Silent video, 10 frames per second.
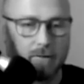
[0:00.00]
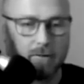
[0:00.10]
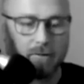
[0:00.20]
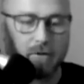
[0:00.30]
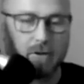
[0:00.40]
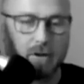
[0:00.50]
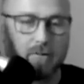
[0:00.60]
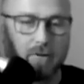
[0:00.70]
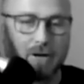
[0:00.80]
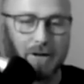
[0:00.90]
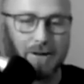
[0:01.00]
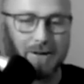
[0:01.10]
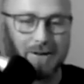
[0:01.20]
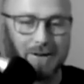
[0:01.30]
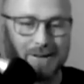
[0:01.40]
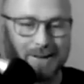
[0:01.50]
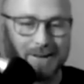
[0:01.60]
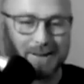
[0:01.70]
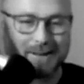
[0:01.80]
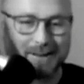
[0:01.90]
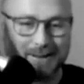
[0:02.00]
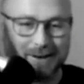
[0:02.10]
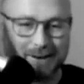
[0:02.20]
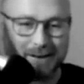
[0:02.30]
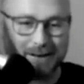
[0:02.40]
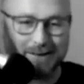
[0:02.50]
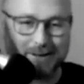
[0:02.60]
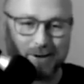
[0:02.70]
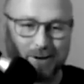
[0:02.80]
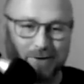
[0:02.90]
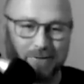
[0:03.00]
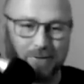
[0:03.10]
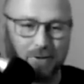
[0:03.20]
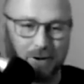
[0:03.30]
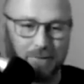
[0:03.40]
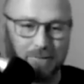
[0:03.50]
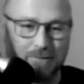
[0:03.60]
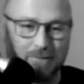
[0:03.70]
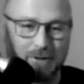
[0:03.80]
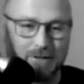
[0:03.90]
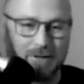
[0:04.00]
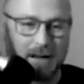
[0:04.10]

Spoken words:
Food delivery, in its current form, is an